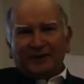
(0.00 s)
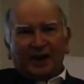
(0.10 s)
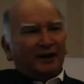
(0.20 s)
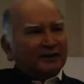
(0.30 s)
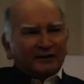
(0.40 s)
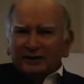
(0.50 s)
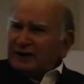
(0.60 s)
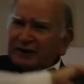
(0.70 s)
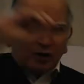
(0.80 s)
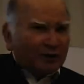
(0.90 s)
And this is
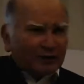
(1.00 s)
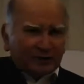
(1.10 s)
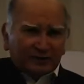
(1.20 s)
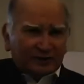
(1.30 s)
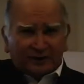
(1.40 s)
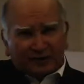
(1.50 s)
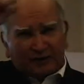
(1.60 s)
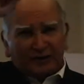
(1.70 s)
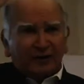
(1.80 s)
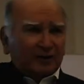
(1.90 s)
acknowledged. This
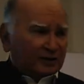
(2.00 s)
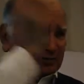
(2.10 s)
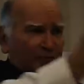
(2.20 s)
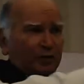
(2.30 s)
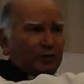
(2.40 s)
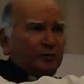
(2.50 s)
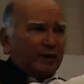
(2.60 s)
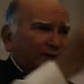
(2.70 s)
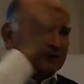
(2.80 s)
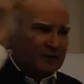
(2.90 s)
is Bloom
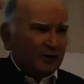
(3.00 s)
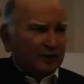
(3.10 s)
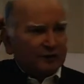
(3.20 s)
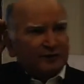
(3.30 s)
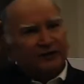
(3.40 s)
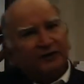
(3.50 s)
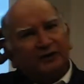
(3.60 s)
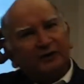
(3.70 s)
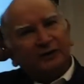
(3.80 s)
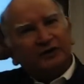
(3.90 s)
has caused this
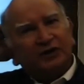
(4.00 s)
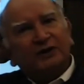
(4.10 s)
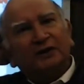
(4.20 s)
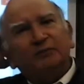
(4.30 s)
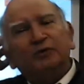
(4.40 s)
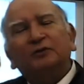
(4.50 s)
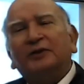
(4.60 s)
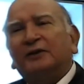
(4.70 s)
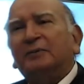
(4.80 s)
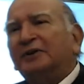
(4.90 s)
question that Bloom
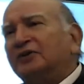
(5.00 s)
says the best